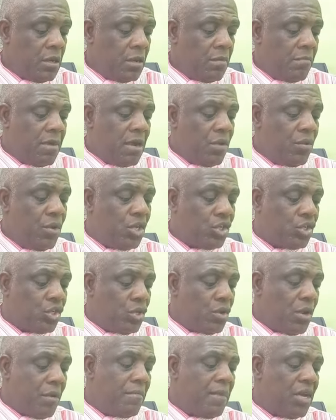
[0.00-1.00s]
May we
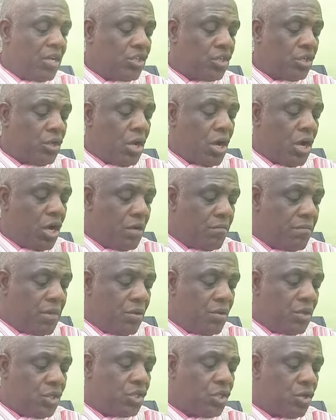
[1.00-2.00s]
see your mercy, Lord.
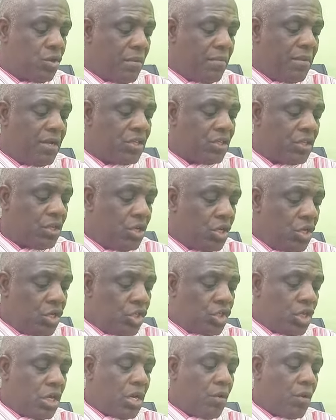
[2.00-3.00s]
May we see your mercy.
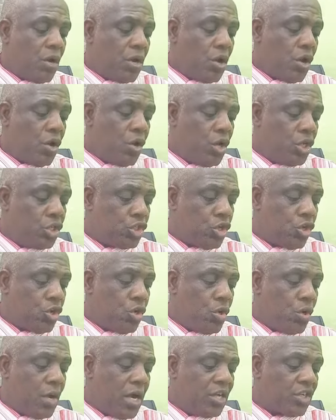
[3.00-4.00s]
So that we're not going to
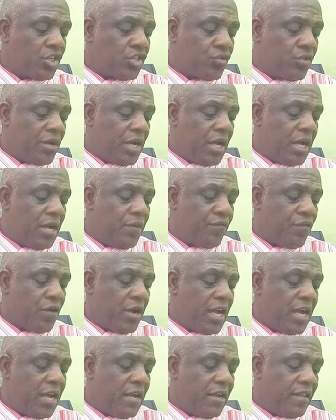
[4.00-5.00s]
go astray
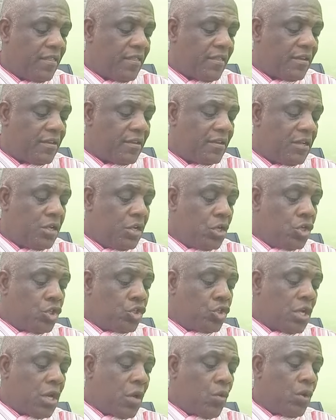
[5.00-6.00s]
for anything.
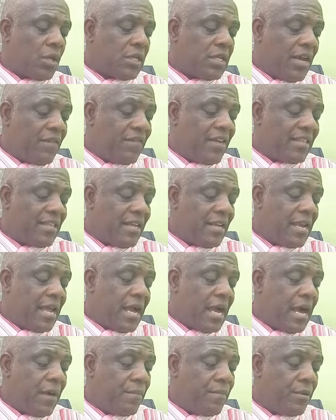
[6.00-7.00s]
So that whatever thing
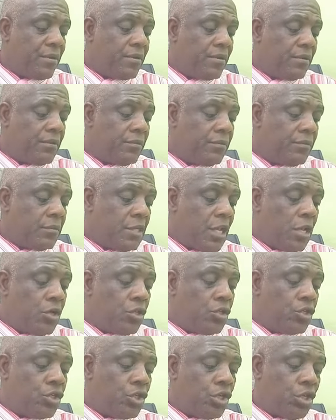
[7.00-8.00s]
that happened,
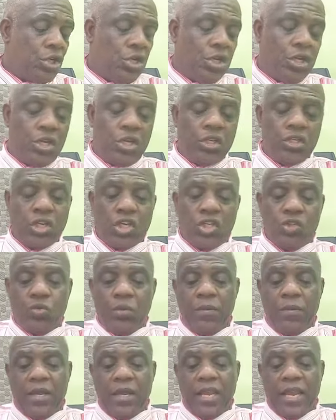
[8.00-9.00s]
Jesus
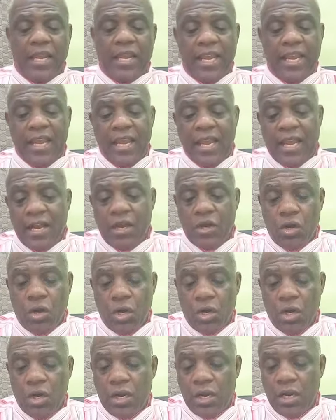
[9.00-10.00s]
will be the King and
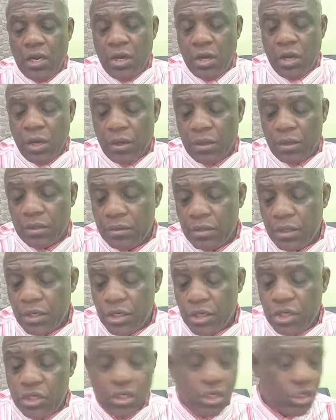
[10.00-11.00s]
God and Lord.
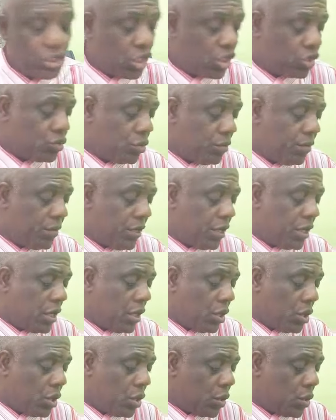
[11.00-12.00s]
Jesus will be
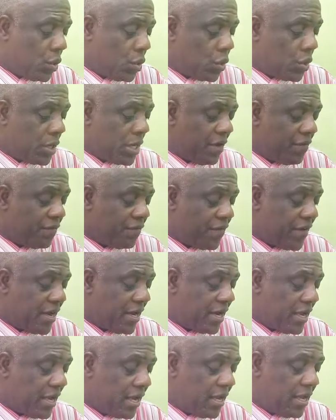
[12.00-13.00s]
the Lord and
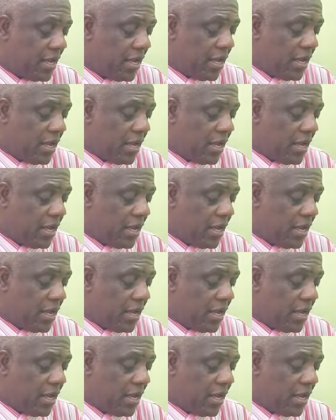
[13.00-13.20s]
Father.